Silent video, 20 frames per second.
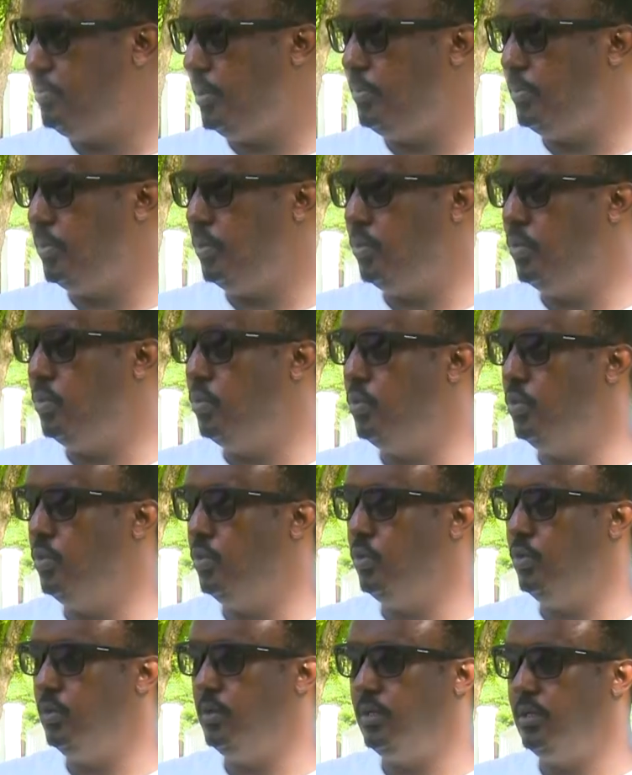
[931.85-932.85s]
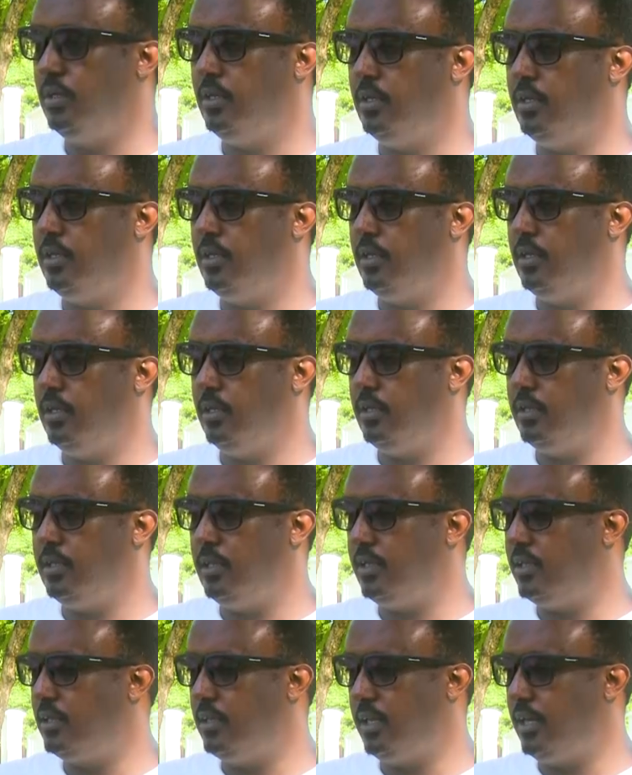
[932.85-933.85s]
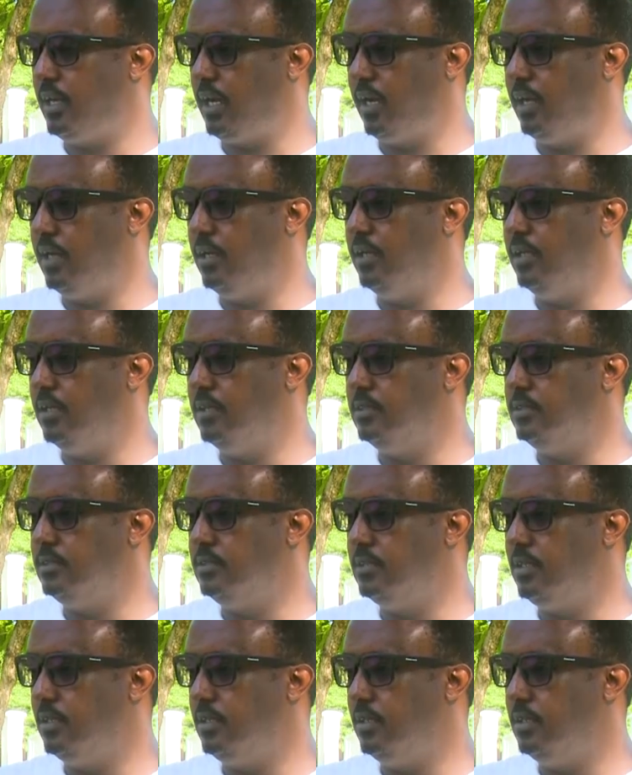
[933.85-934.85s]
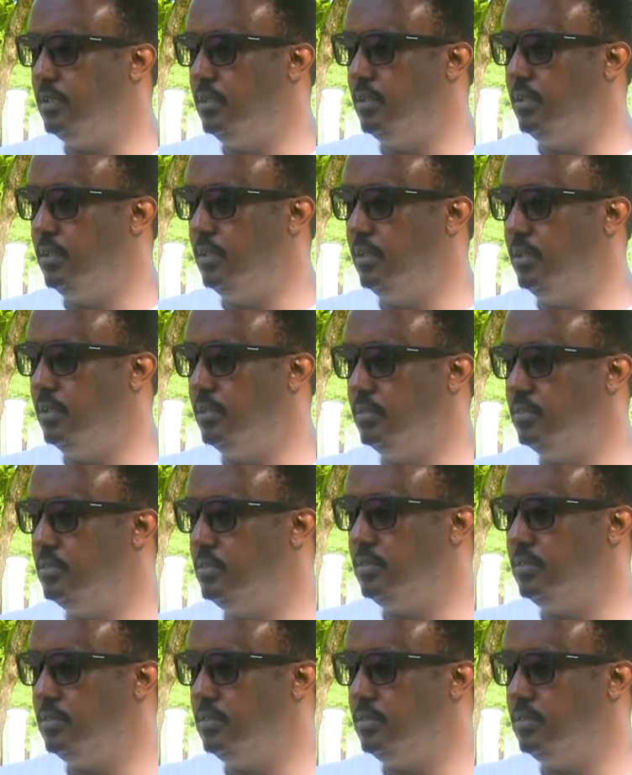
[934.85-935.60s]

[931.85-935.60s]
People who think they can uh, uh,